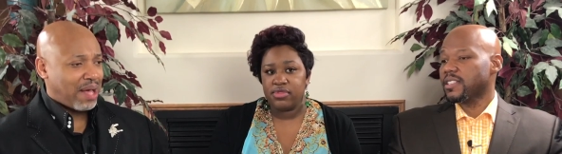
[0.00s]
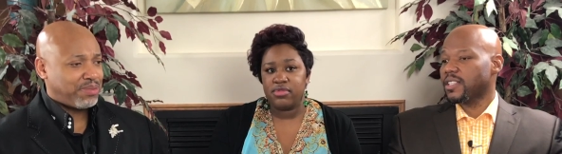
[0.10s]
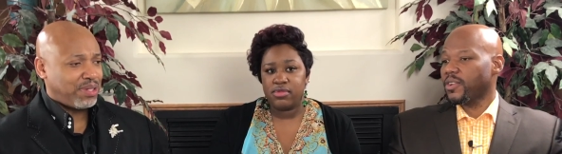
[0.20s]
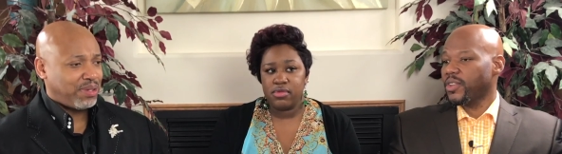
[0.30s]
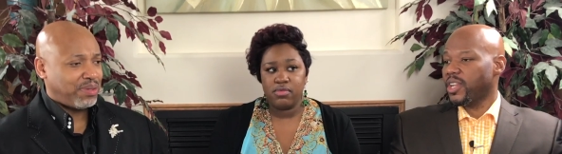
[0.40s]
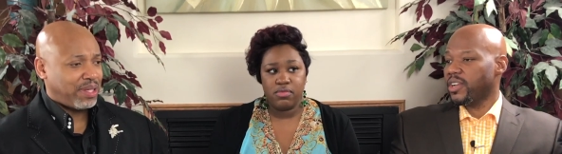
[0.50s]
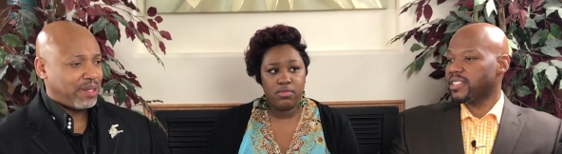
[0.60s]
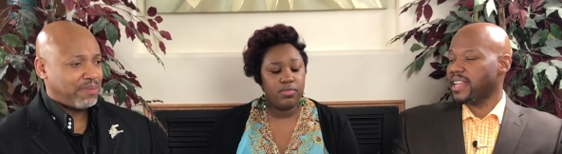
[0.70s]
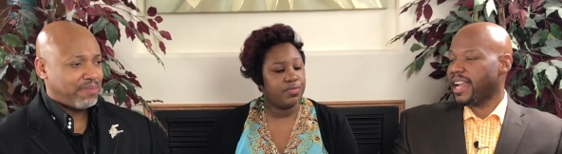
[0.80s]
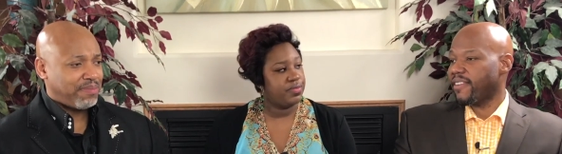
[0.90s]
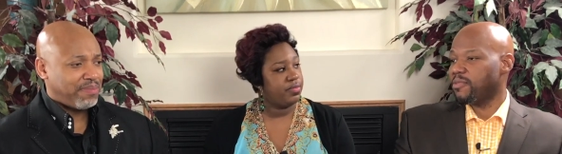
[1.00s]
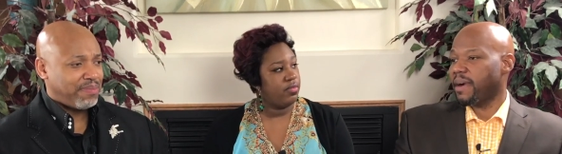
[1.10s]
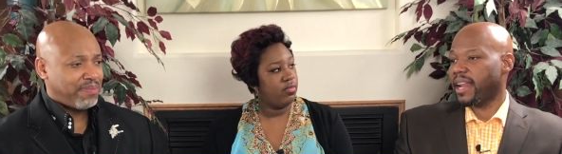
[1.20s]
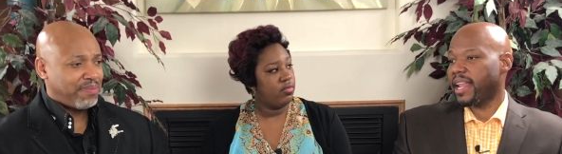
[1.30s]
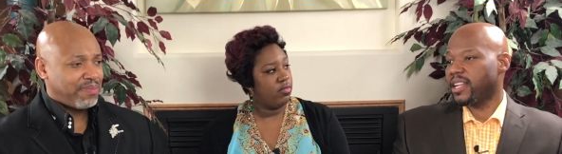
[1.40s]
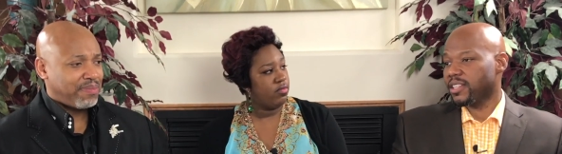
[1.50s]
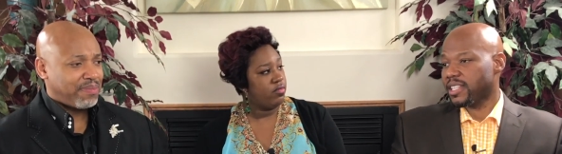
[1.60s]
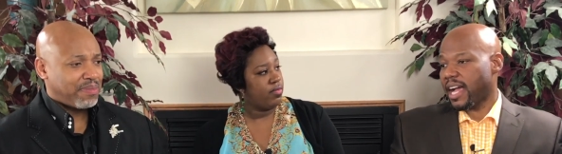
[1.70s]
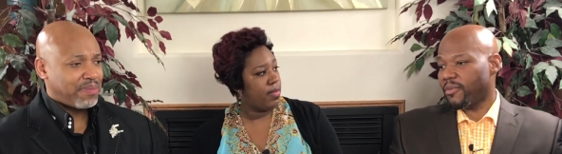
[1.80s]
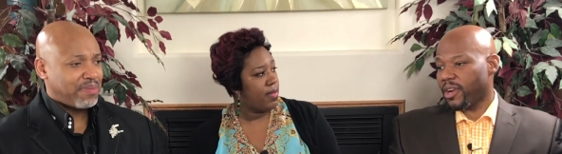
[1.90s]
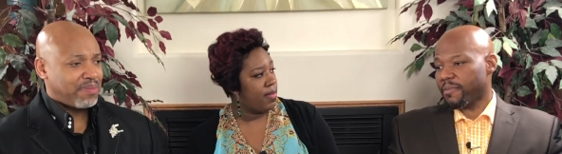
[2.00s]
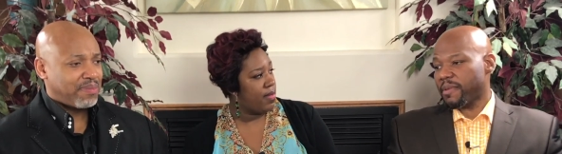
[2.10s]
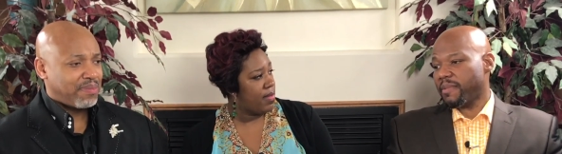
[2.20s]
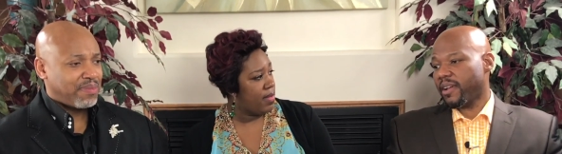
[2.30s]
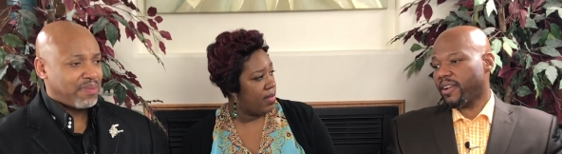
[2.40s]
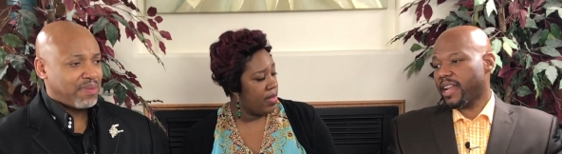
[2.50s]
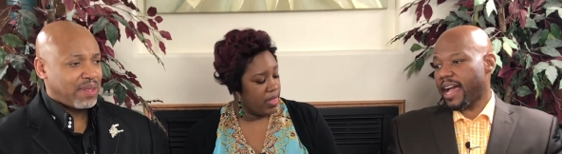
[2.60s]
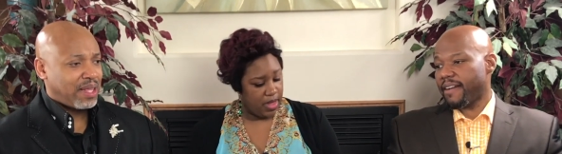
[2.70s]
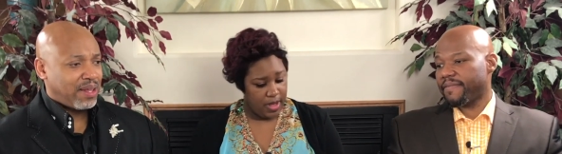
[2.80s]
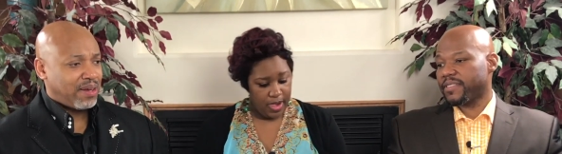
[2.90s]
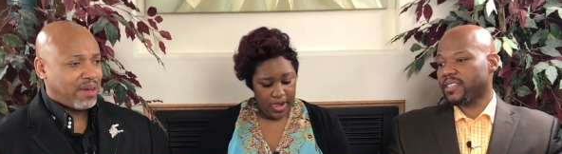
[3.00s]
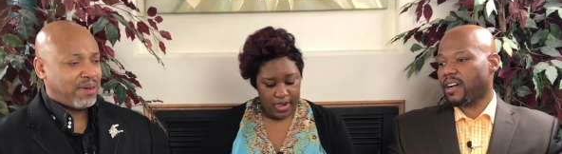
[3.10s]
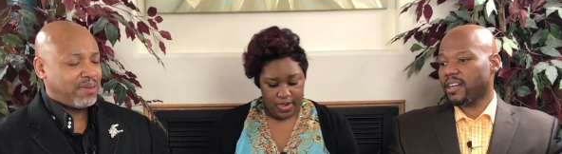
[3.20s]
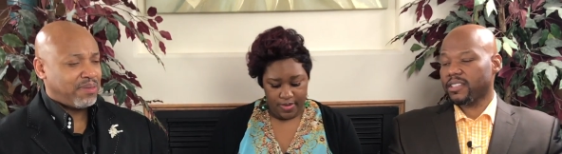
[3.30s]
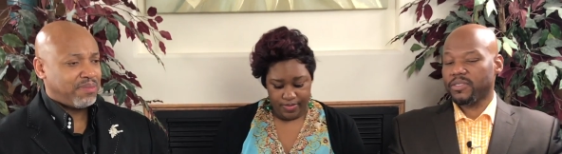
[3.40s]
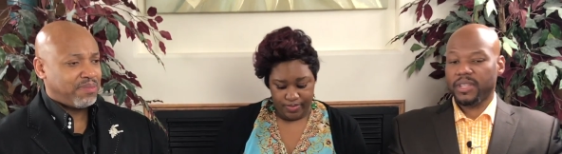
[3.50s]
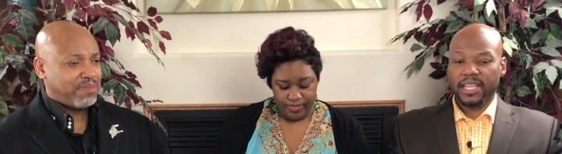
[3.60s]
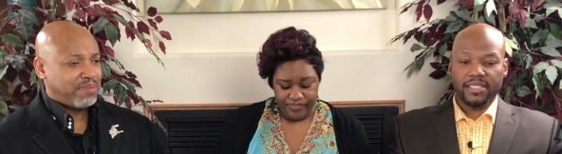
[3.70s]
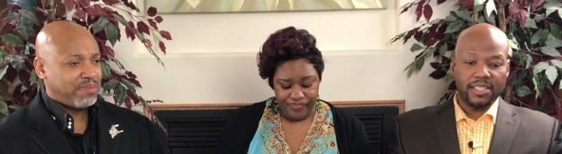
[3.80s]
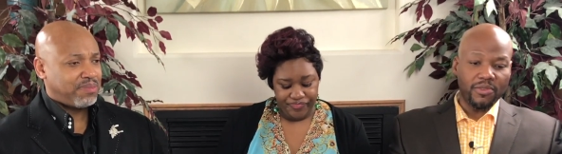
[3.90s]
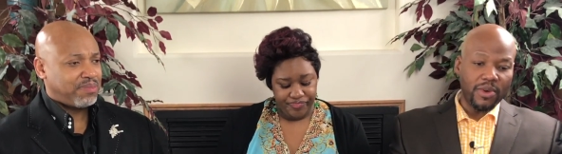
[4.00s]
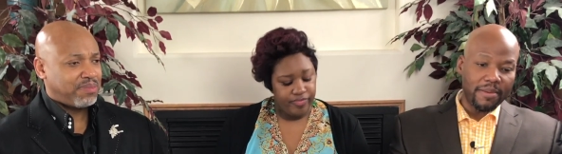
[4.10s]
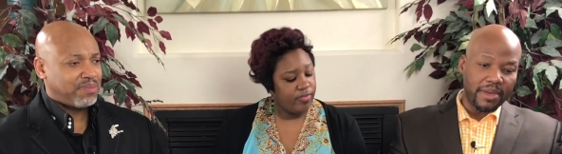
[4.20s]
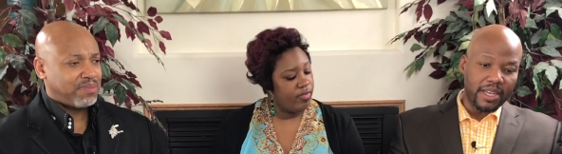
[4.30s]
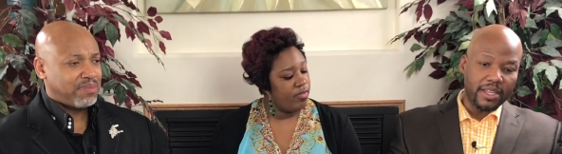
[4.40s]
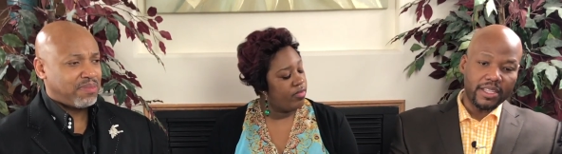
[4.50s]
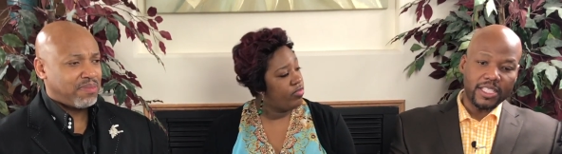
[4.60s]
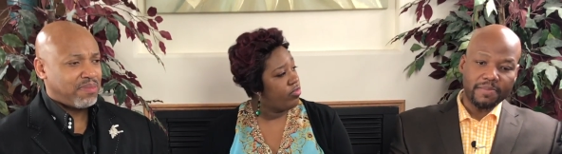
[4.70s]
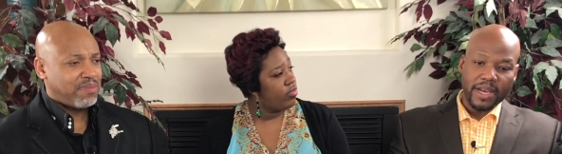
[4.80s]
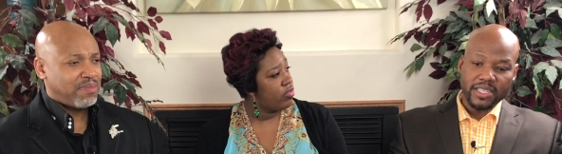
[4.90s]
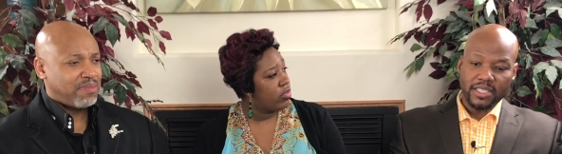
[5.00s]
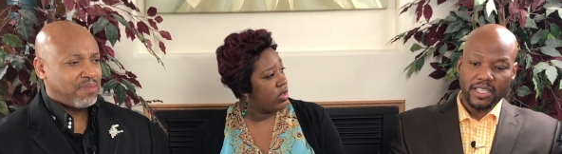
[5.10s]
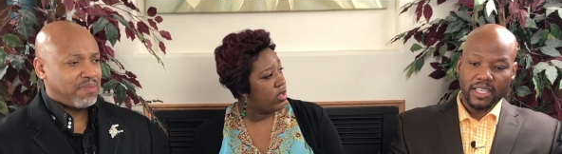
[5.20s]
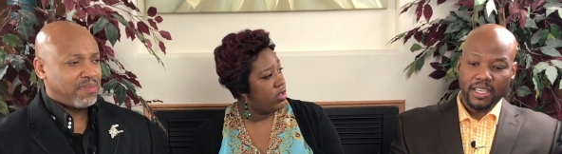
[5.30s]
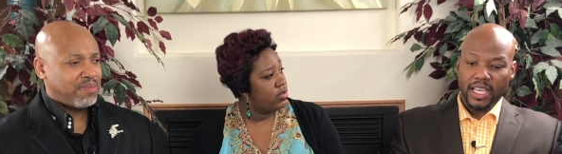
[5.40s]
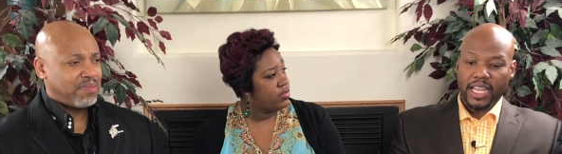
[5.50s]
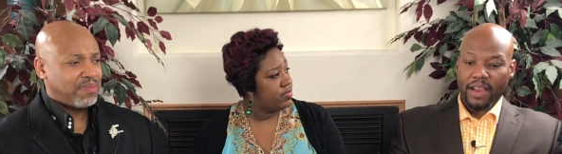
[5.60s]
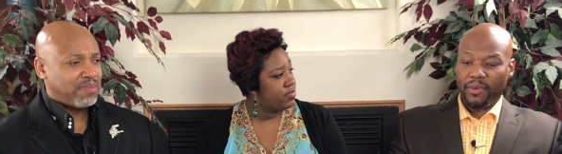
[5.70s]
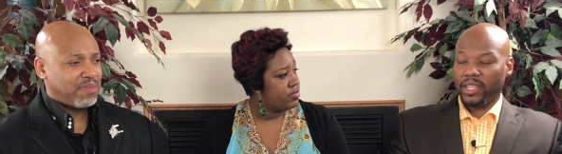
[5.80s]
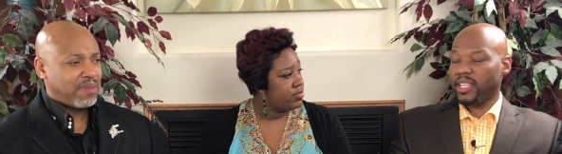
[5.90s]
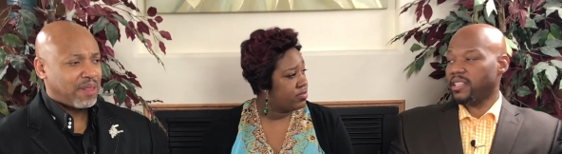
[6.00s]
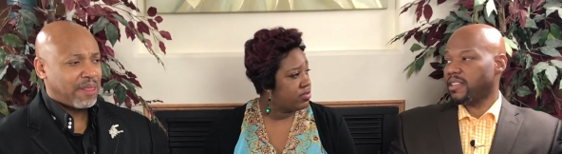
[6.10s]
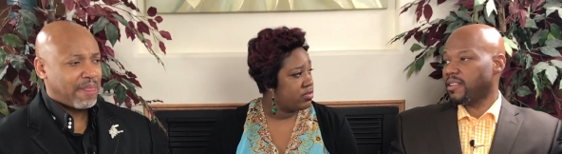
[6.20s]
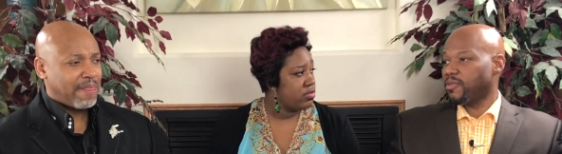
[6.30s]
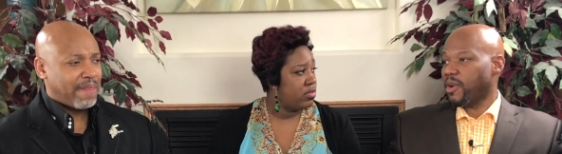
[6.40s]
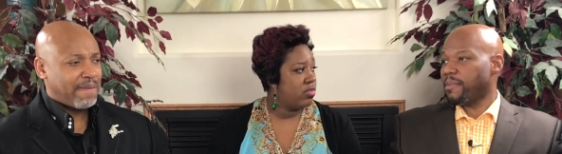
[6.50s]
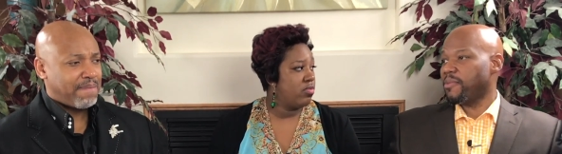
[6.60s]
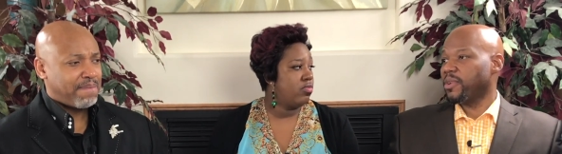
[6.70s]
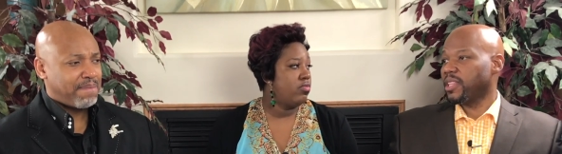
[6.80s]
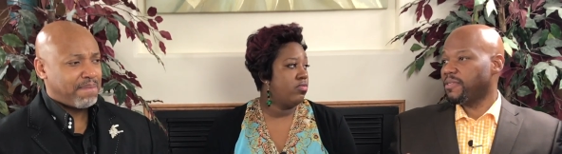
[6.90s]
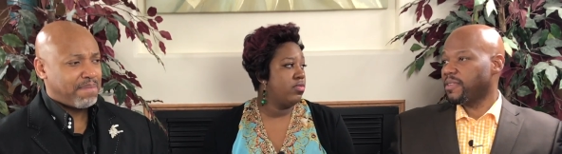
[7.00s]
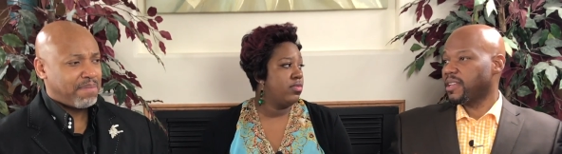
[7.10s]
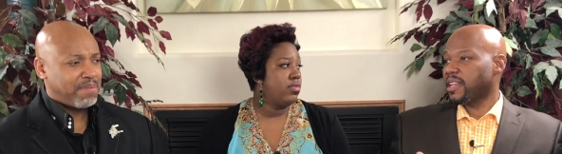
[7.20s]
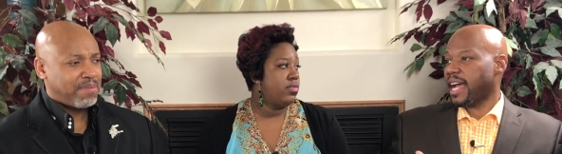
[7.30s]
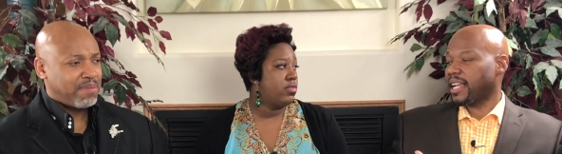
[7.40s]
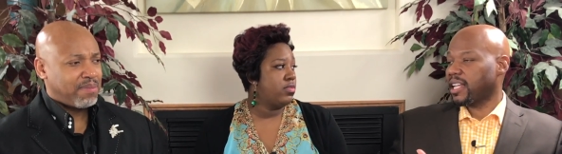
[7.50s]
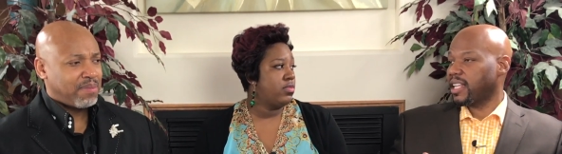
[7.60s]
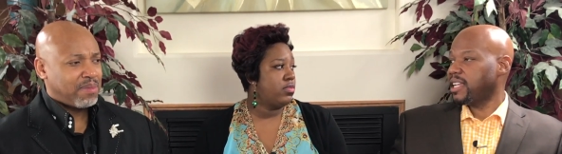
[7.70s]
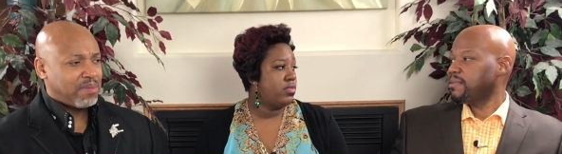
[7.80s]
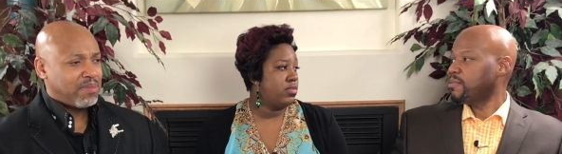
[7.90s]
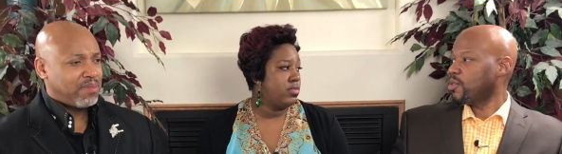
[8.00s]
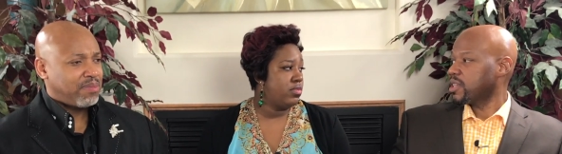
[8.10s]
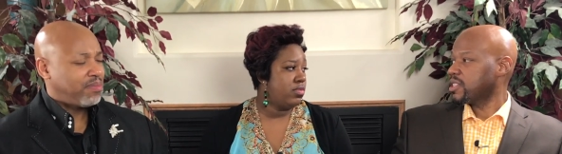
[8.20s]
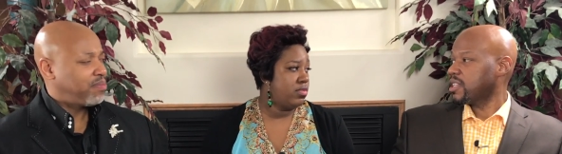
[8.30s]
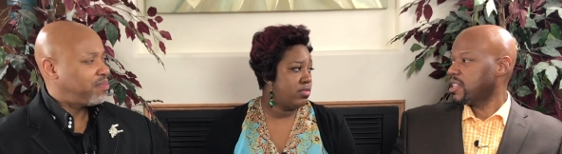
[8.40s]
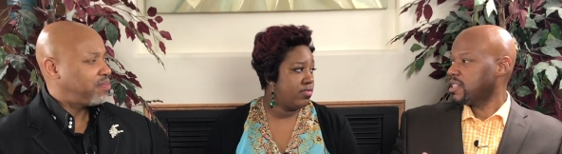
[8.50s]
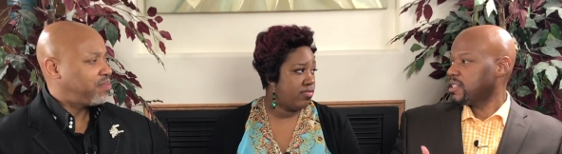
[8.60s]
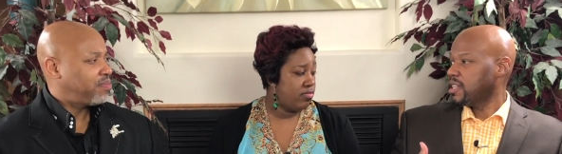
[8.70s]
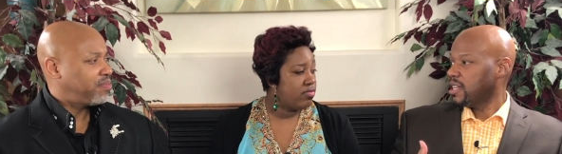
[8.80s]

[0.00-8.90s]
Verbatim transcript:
Speaker 1: Absolutely. So, you know, it's not everybody that does not want to be married. And I've no. talked to and I see women, especially, they really women really kind of cling more to the